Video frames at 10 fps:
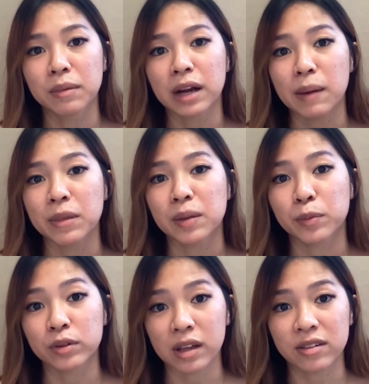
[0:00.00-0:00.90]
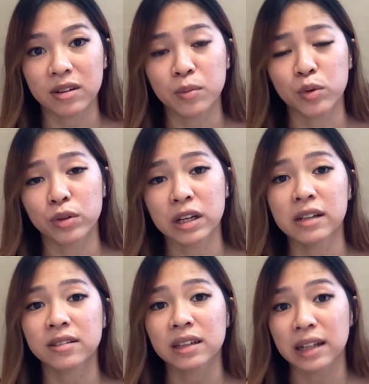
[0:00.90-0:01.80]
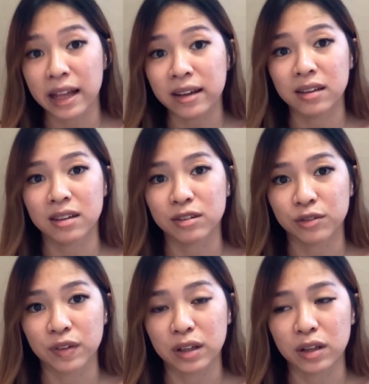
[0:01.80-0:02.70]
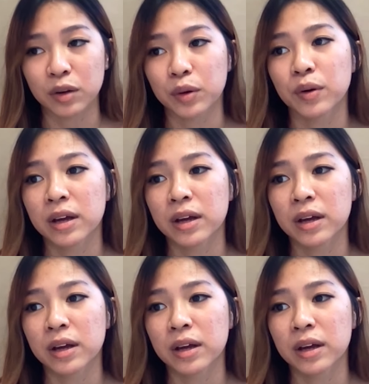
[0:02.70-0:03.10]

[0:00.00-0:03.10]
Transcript: Marami na pong testimonials like this video.